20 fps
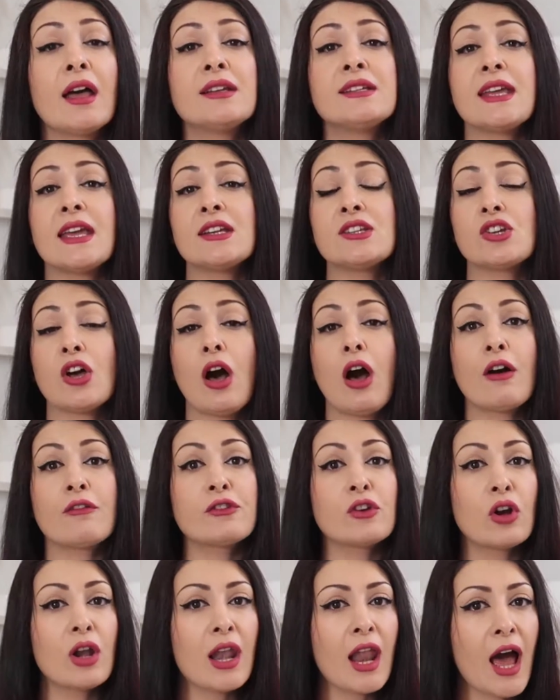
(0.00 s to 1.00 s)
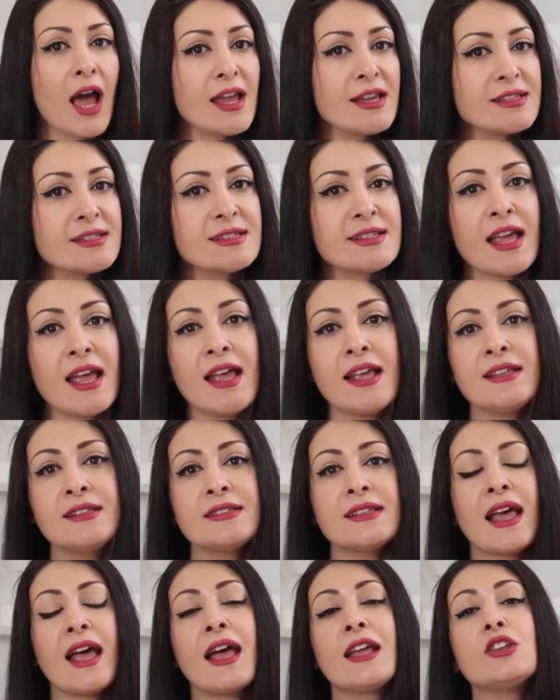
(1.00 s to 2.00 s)
data of your
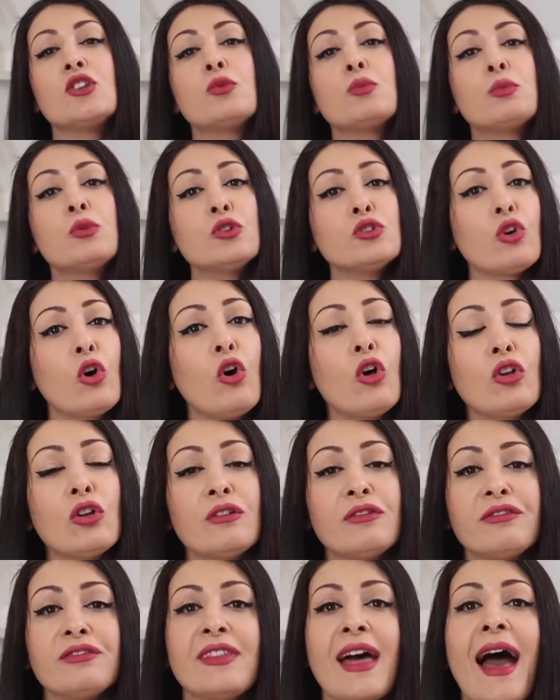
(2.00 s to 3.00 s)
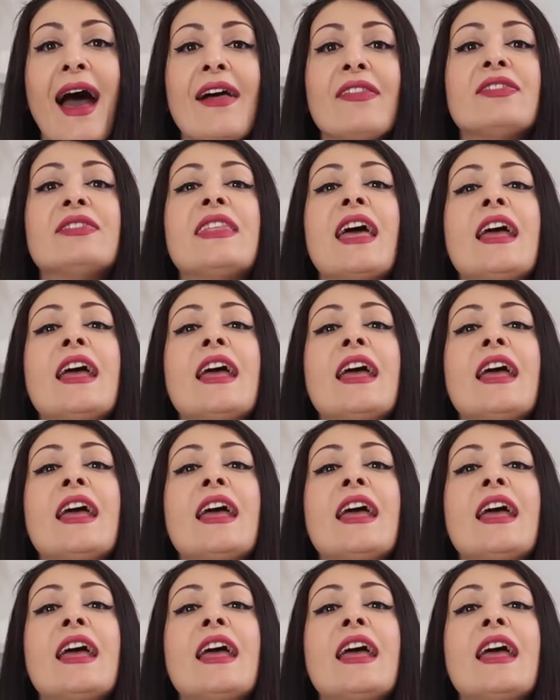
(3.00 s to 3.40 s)
license, and you put all of that.